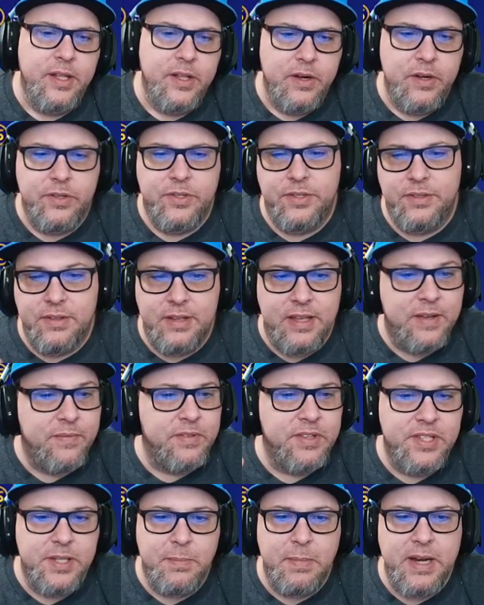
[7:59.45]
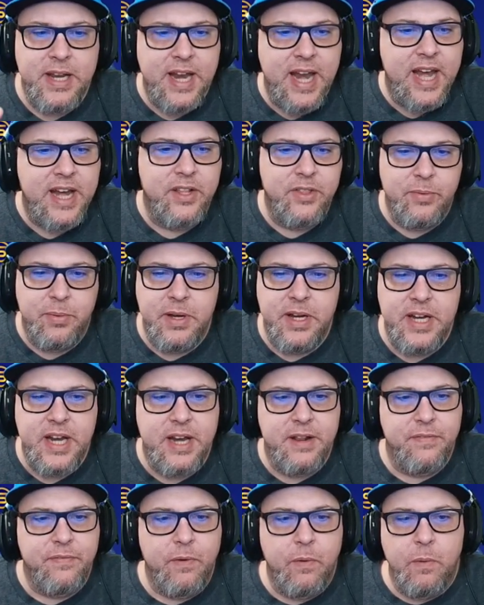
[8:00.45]
There's even somebody 83 and
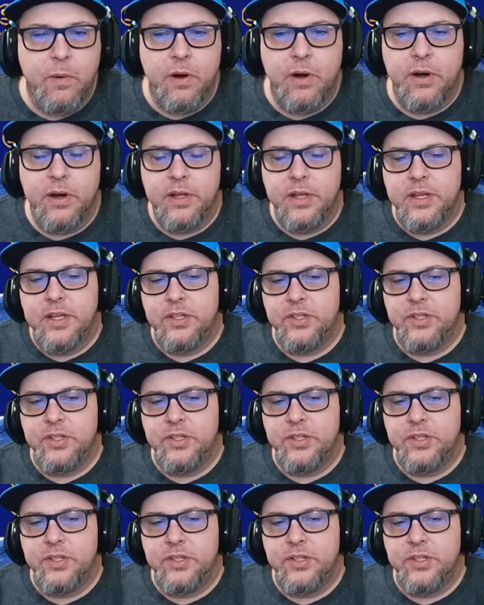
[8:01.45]
84.